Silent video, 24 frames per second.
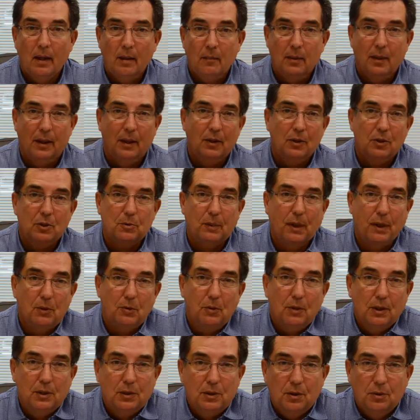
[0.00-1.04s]
But here's my
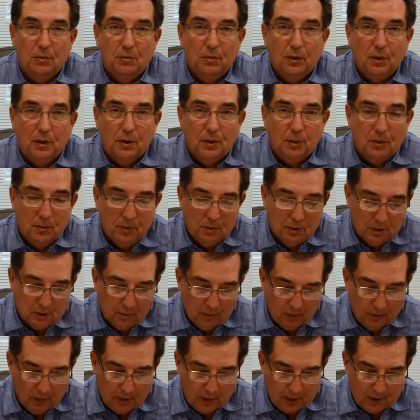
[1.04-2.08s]
question for you this
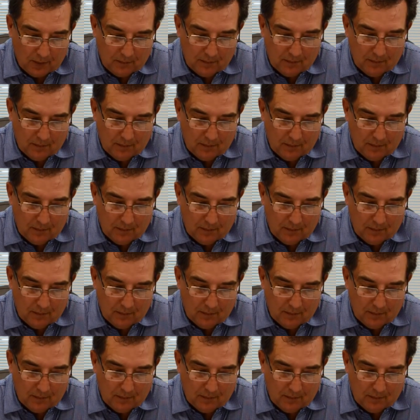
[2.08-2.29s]
morning.